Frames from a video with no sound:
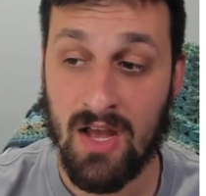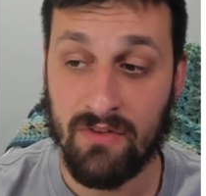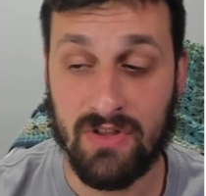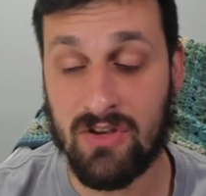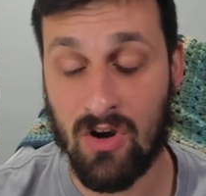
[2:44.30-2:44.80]

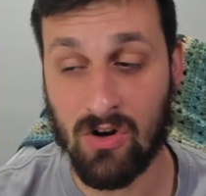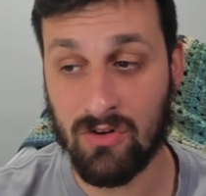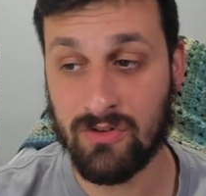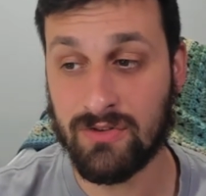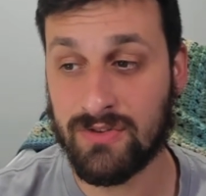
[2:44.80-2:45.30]
The
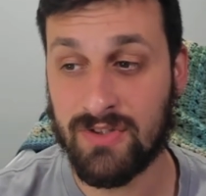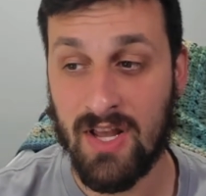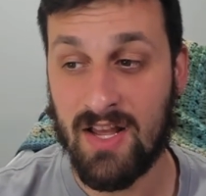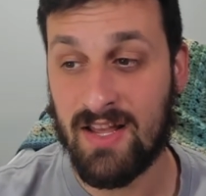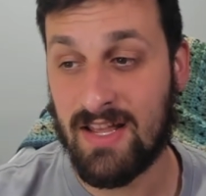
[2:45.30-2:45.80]
Cardinals,
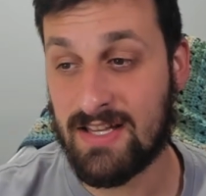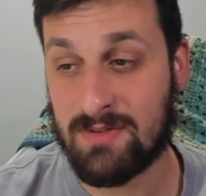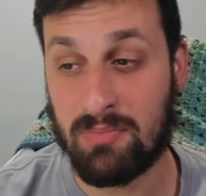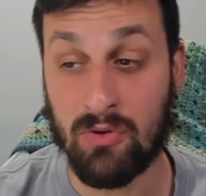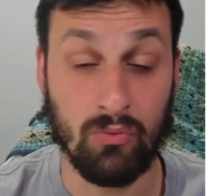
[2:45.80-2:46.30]
it's
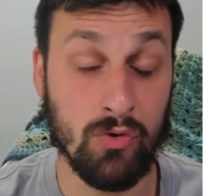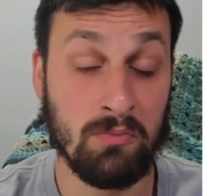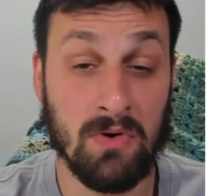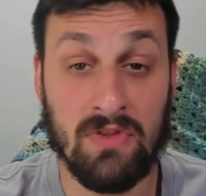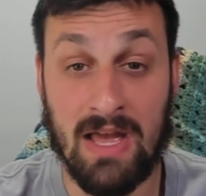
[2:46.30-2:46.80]
been
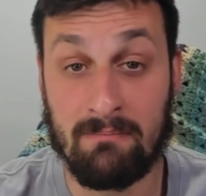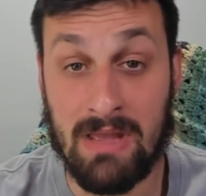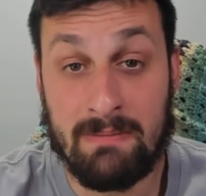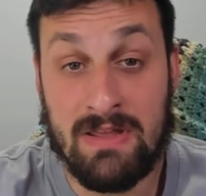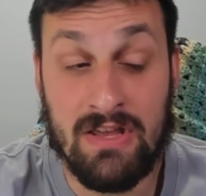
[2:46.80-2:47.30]
rumored that
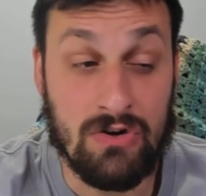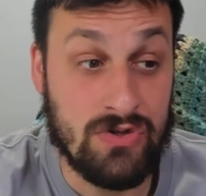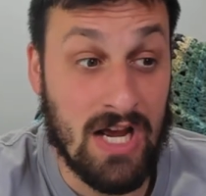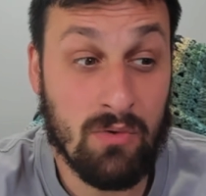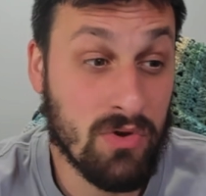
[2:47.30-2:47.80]
maybe they're
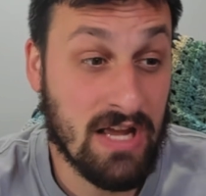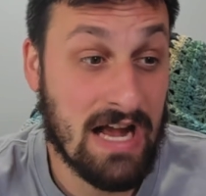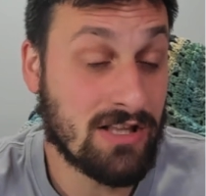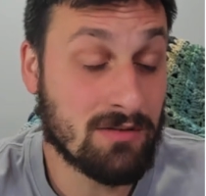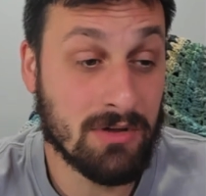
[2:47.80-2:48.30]
done with
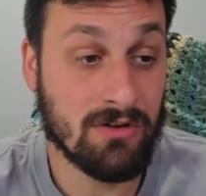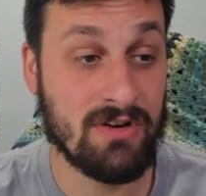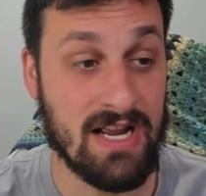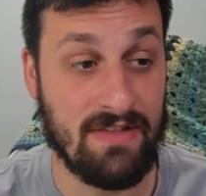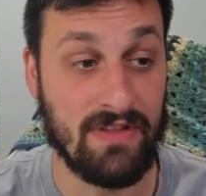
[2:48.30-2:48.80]
Kyler
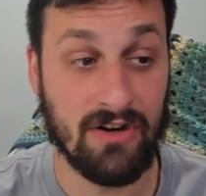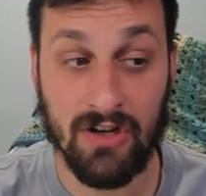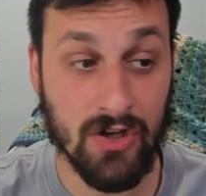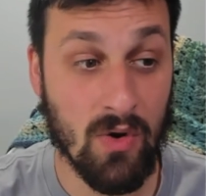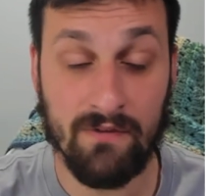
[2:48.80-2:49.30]
Murray and they're
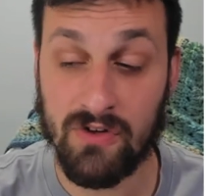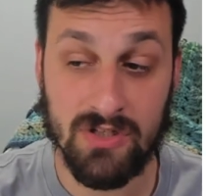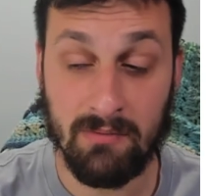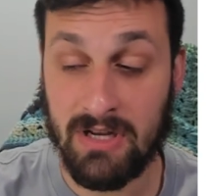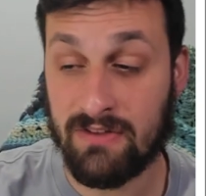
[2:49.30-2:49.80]
going to go after
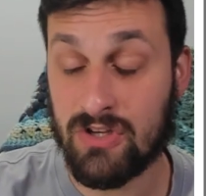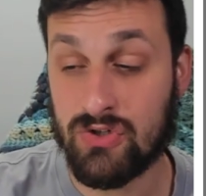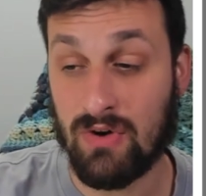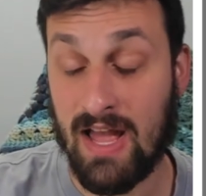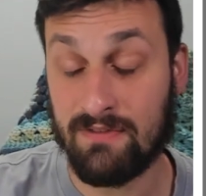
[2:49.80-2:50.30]
somebody in the
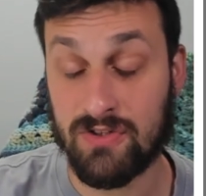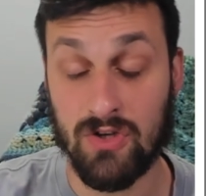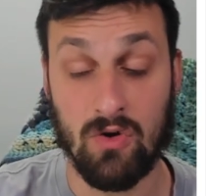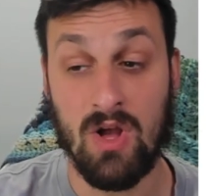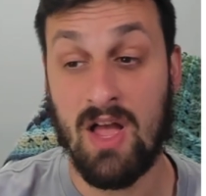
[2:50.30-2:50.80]
draft,
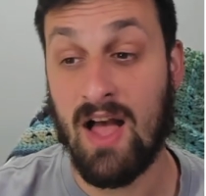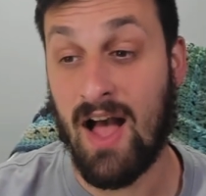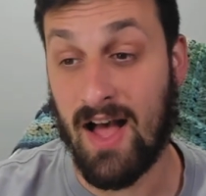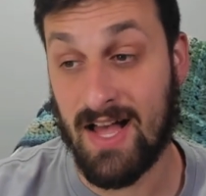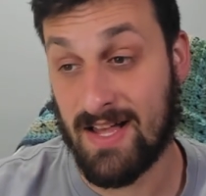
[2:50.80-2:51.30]
so
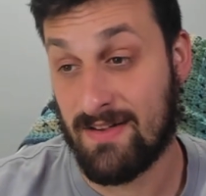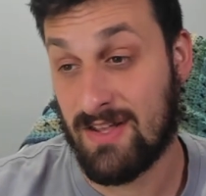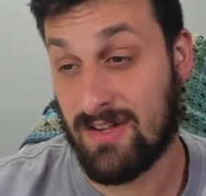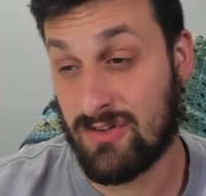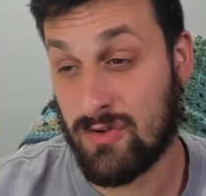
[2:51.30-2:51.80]
uh,
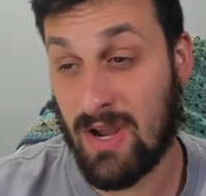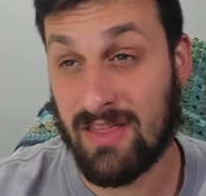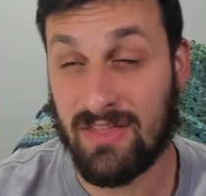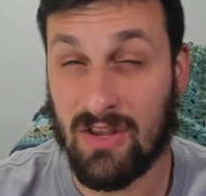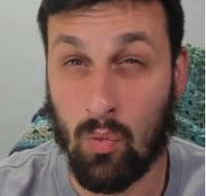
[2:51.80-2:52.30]
do I
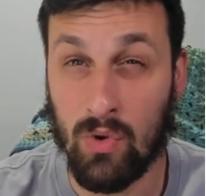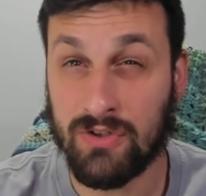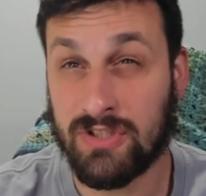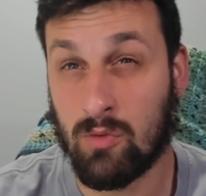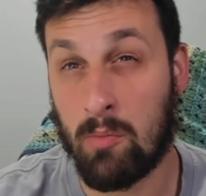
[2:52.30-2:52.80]
think
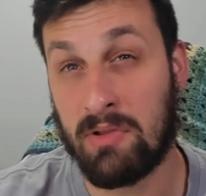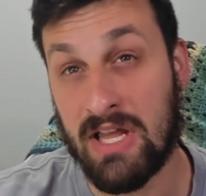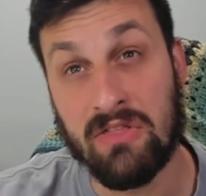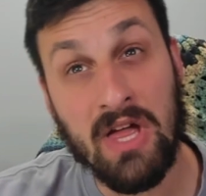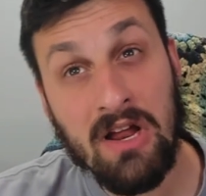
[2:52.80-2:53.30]
Wilson will
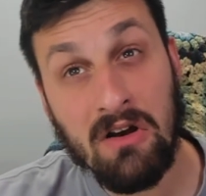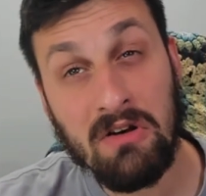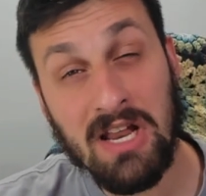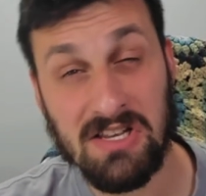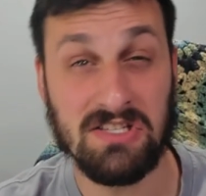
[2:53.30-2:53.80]
play there?
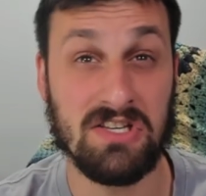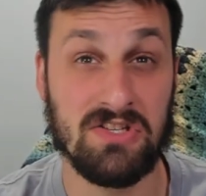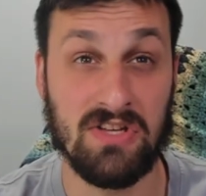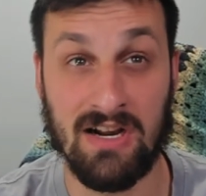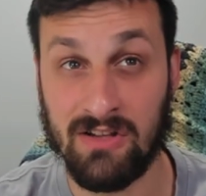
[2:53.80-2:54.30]
Not
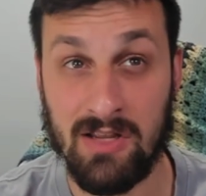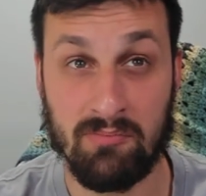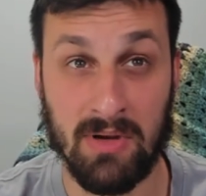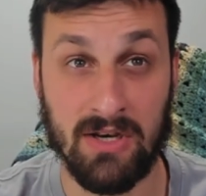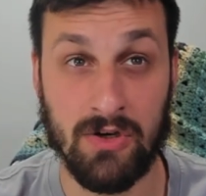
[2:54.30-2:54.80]
necessarily,
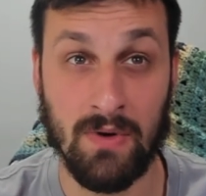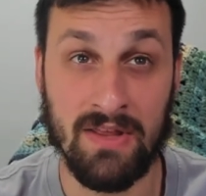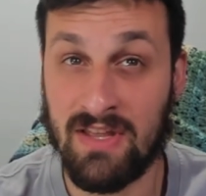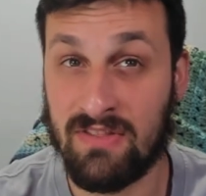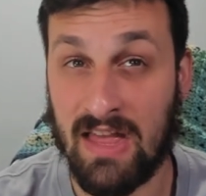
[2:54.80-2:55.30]
but do I
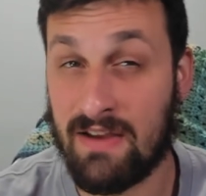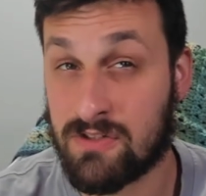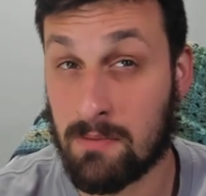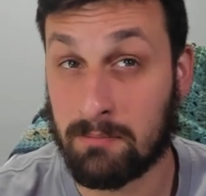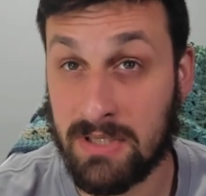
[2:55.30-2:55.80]
think they have
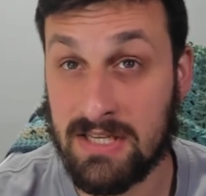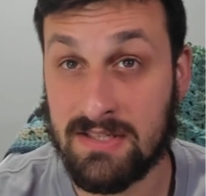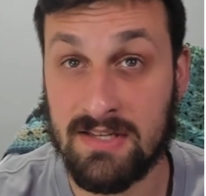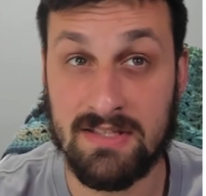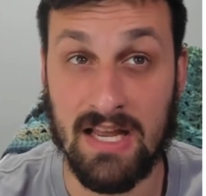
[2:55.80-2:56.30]
some
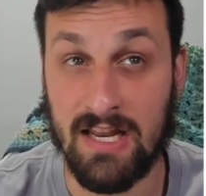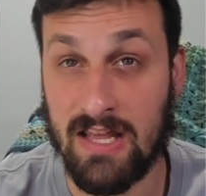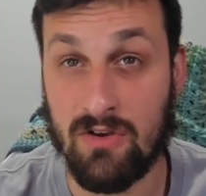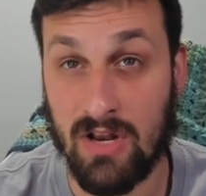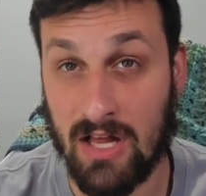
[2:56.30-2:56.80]
pieces that
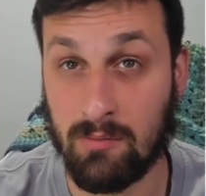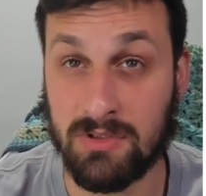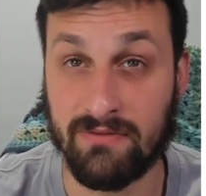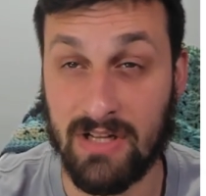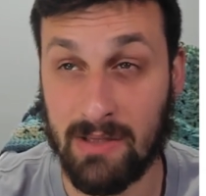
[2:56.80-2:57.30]
he could help
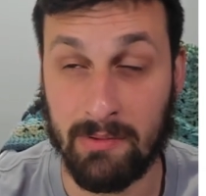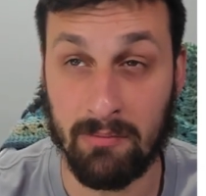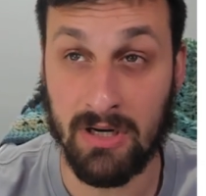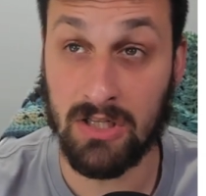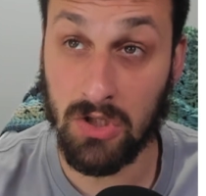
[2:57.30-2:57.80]
develop and
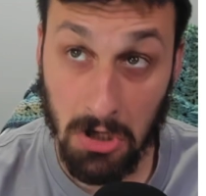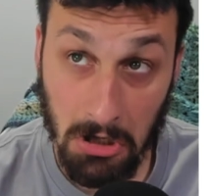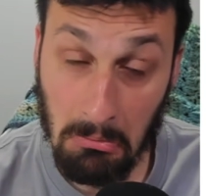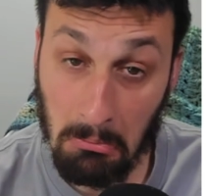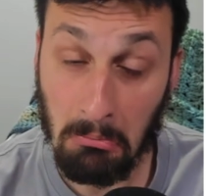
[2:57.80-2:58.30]
bring
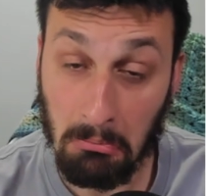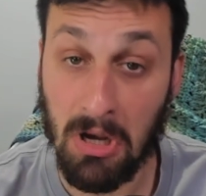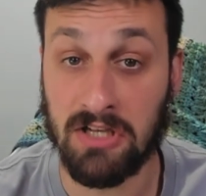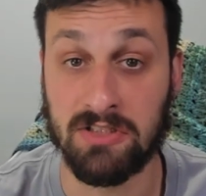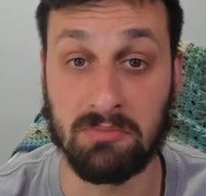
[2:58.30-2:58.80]
along?
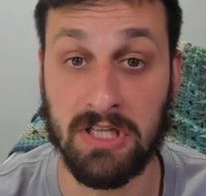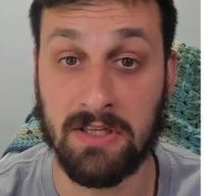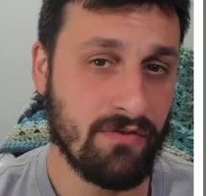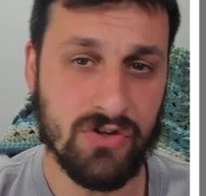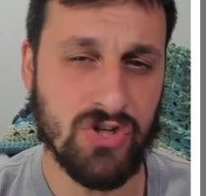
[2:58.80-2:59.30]
Possibly.
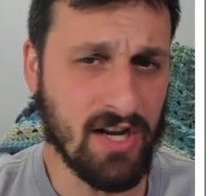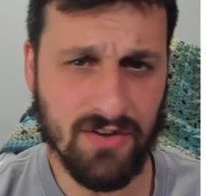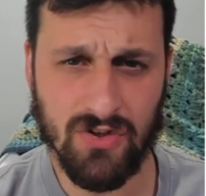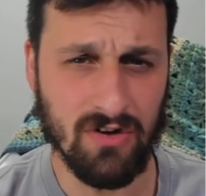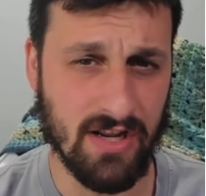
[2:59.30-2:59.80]
The
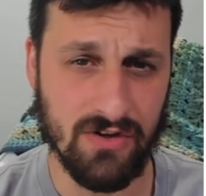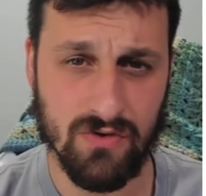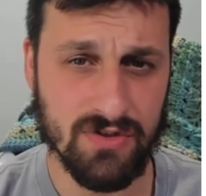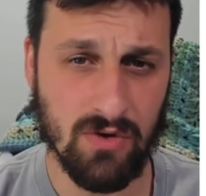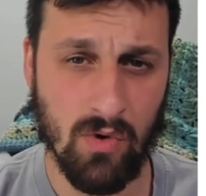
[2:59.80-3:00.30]
Giants are an
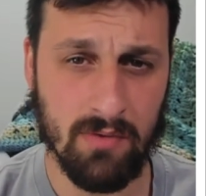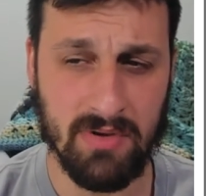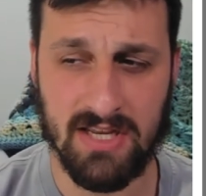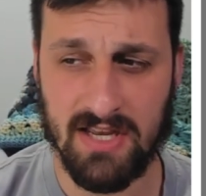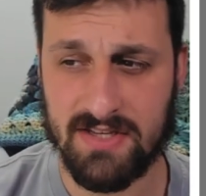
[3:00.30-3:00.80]
interesting one
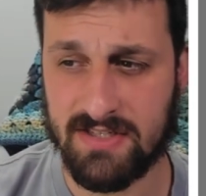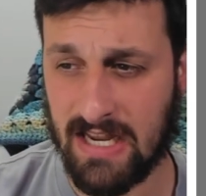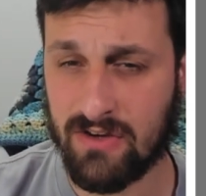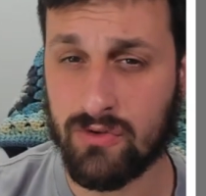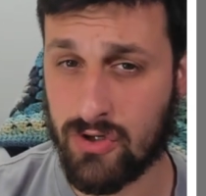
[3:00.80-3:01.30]
because
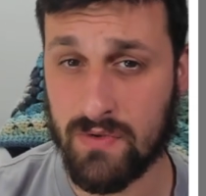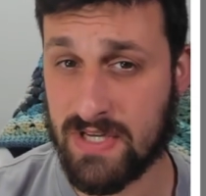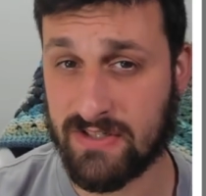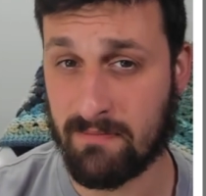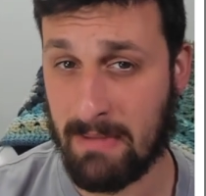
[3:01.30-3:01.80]
Daniel Jones
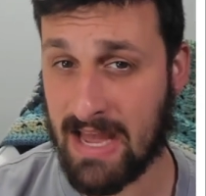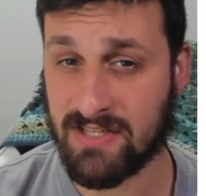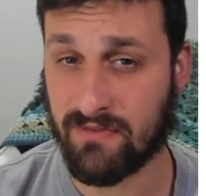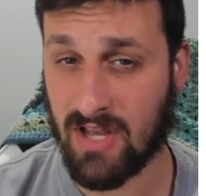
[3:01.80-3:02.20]
has a massive